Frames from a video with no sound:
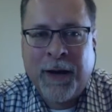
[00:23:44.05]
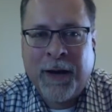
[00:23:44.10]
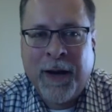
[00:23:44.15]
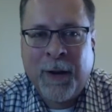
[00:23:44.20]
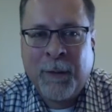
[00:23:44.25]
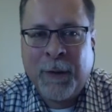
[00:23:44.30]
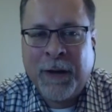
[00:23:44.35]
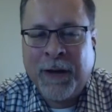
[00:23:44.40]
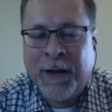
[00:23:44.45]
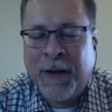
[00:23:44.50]
I
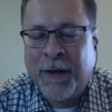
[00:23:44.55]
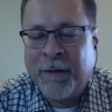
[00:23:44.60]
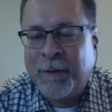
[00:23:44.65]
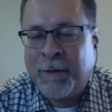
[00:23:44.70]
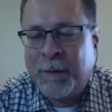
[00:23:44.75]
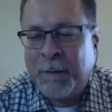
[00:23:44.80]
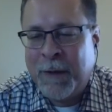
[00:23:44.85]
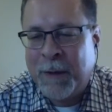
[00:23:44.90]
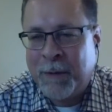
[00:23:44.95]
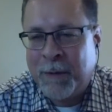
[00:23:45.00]
would love to
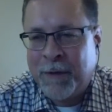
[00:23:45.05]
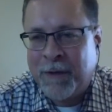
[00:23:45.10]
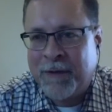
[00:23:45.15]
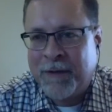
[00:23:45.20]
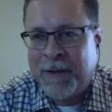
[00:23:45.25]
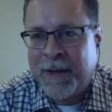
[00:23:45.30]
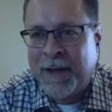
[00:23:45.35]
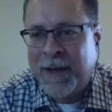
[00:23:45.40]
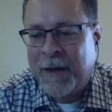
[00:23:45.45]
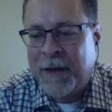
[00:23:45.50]
be able to
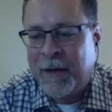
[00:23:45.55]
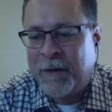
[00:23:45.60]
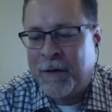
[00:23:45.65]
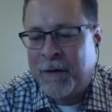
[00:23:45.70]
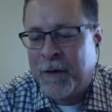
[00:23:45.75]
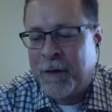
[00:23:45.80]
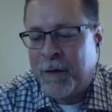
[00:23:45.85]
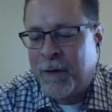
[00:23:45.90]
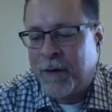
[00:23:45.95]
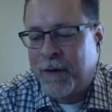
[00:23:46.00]
say that
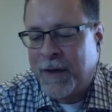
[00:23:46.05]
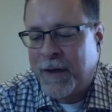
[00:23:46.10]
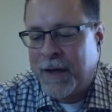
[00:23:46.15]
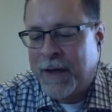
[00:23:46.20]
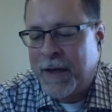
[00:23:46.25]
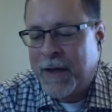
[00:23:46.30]
internally,